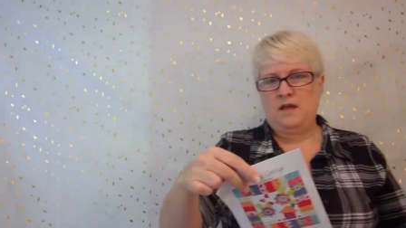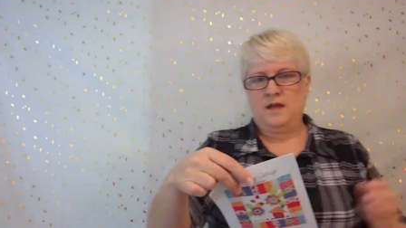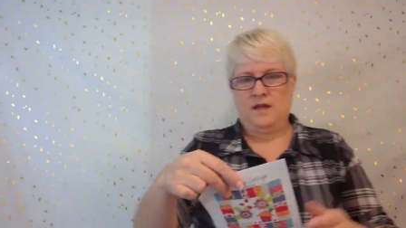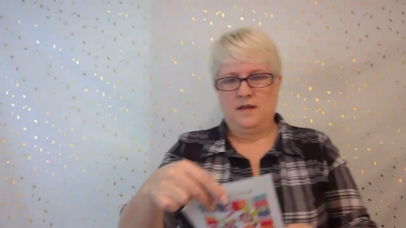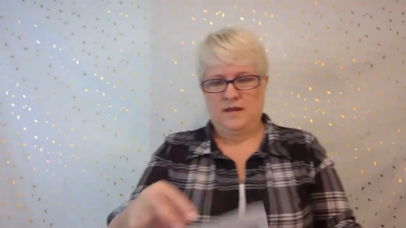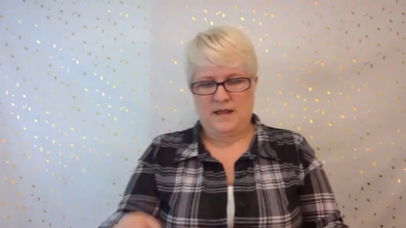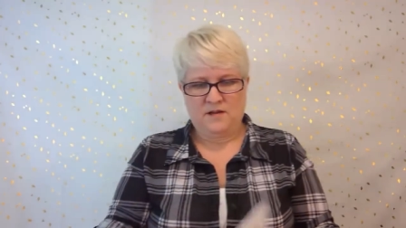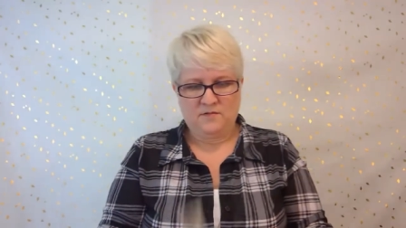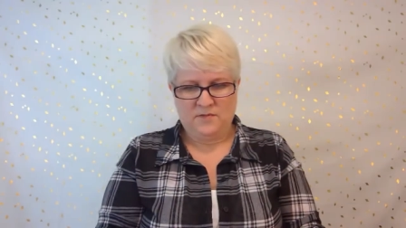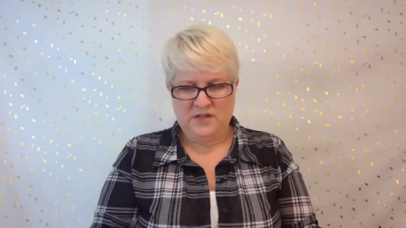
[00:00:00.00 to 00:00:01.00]
And
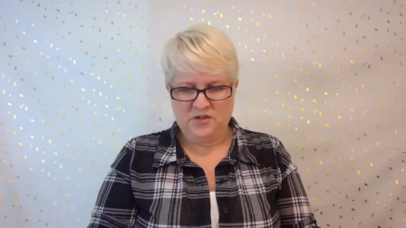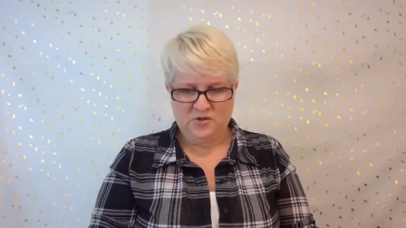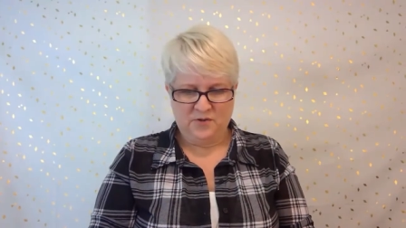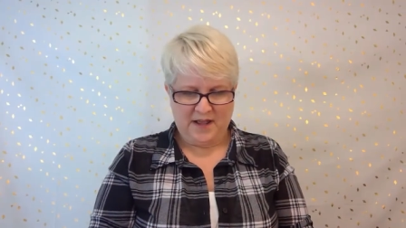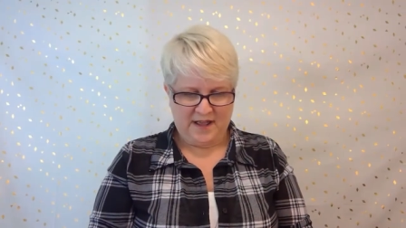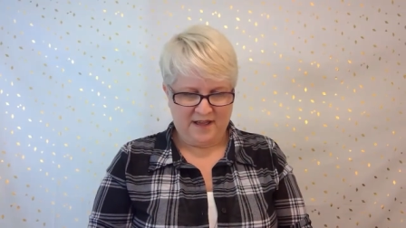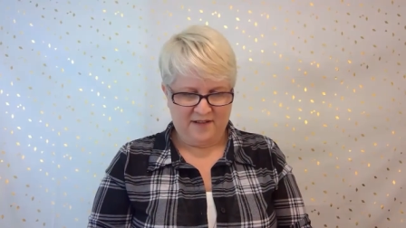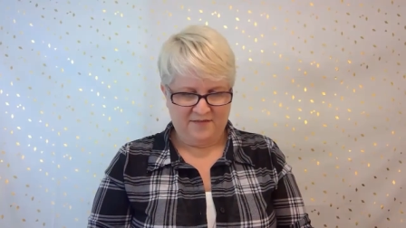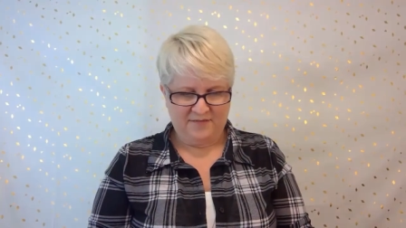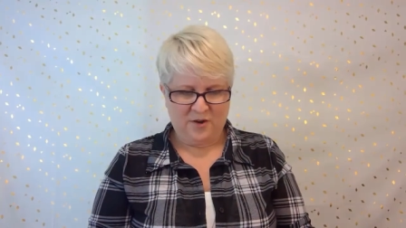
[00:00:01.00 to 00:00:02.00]
now we do
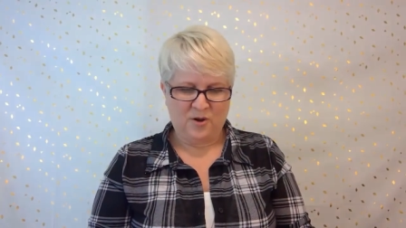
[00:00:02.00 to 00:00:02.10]
have,